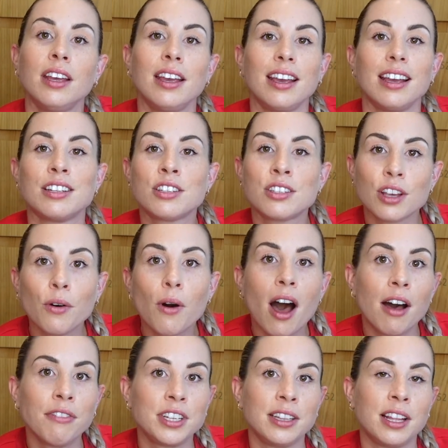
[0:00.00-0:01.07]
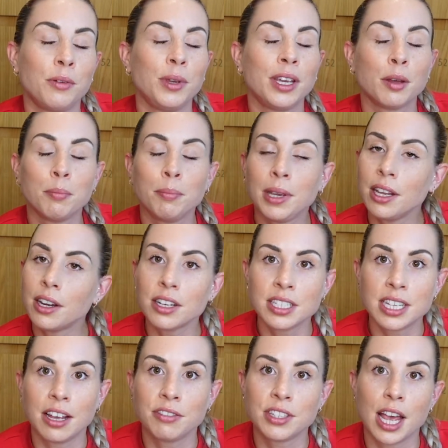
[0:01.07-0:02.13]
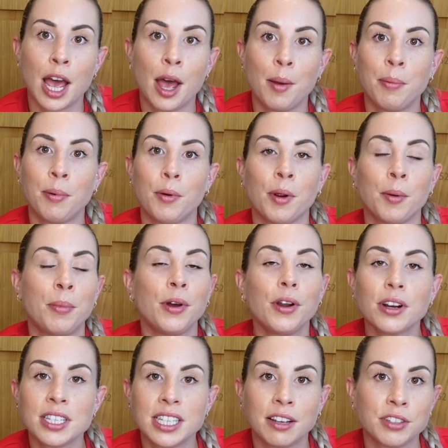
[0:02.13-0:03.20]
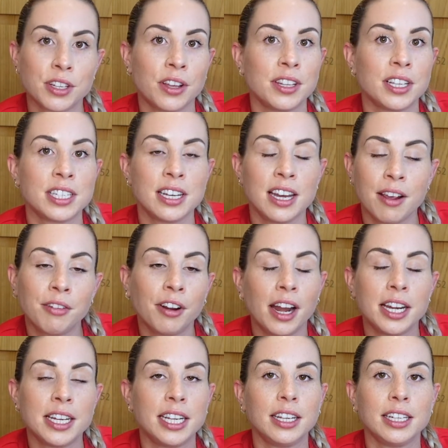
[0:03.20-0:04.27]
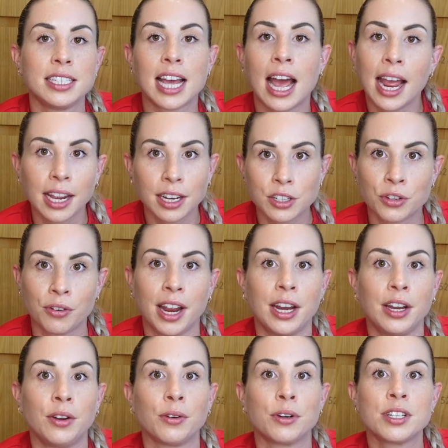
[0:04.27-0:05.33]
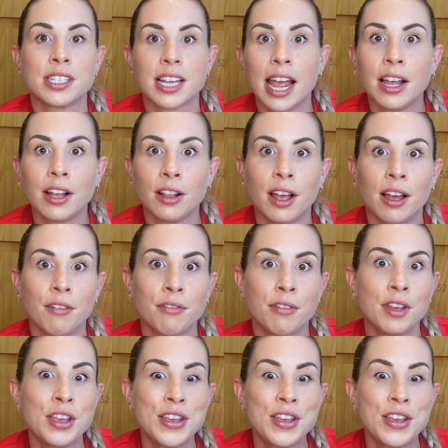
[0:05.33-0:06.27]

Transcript: It's so often that we can beat ourselves up or put ourselves on this never-ending diet trend or cycle of